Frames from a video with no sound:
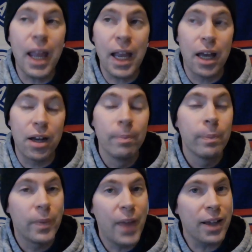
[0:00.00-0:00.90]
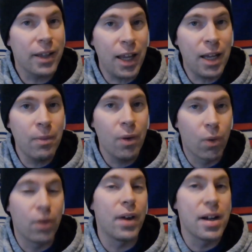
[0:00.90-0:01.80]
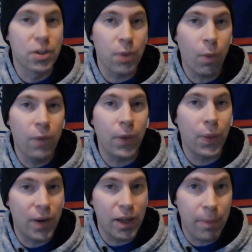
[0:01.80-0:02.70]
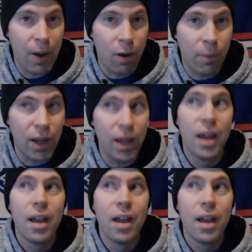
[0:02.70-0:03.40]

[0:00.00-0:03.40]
And that game where the Rangers went 1-for-3 on the power play,